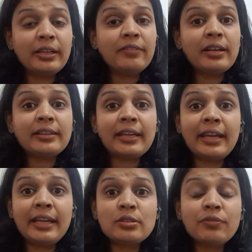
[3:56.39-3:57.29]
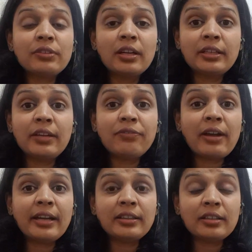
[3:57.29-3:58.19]
Even at the age of
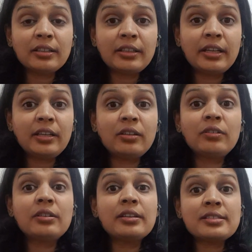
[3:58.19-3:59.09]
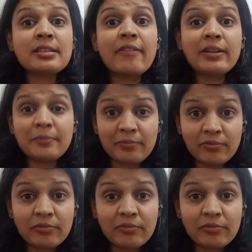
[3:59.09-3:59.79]
35, 37,